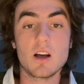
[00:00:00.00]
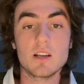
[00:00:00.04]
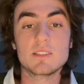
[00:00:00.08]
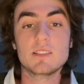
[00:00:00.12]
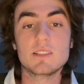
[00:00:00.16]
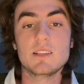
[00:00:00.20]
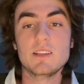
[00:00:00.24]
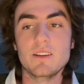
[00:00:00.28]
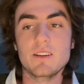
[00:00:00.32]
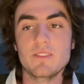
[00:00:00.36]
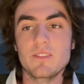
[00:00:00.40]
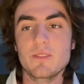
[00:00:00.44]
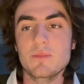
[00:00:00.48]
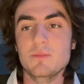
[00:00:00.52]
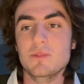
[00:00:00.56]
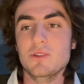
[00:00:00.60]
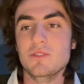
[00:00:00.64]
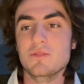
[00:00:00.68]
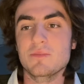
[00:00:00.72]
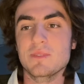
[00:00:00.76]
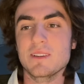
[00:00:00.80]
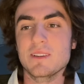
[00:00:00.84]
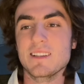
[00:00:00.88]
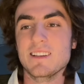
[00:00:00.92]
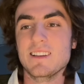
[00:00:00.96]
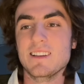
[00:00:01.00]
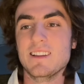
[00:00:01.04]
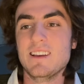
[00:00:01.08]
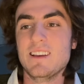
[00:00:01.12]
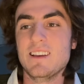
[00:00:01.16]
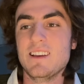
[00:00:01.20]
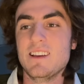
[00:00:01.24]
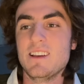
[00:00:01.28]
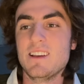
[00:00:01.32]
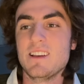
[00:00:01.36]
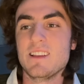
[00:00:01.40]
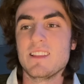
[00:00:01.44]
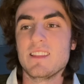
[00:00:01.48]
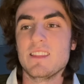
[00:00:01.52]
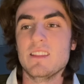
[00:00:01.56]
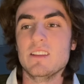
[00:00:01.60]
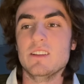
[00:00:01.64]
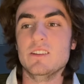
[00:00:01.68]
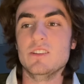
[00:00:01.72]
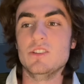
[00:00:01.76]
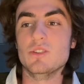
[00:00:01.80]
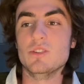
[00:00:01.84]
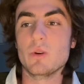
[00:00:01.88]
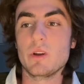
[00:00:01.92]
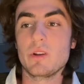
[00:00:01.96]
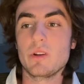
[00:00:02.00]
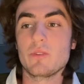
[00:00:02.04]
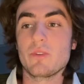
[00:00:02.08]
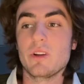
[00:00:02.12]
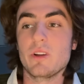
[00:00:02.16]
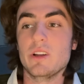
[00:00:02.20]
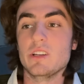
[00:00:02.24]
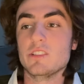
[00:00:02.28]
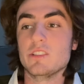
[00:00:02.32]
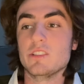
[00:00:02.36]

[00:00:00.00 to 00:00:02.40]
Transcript: of the movement, the joint range of